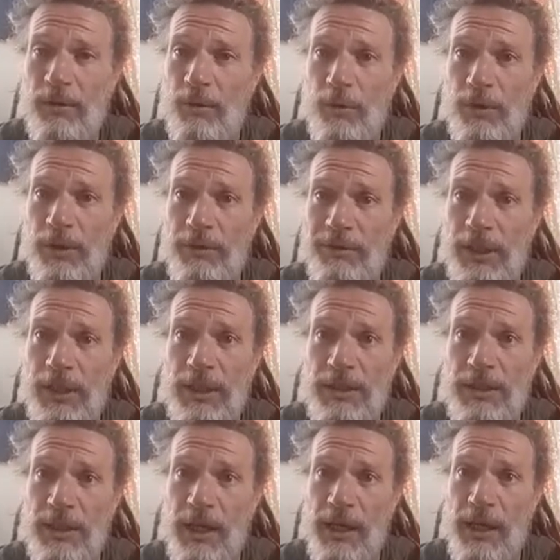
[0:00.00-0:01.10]
or even
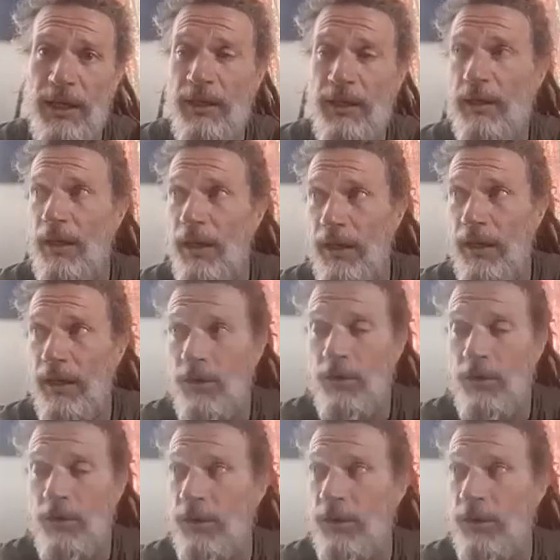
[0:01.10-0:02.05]
inside. I know